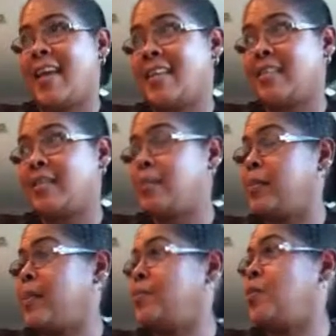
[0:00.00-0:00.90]
yes, it
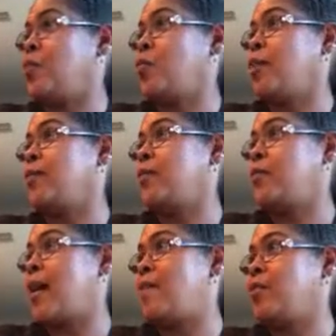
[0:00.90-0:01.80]
depends on what
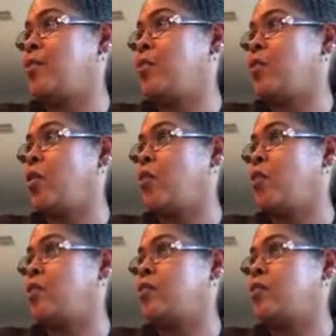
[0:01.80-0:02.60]
avenue you go.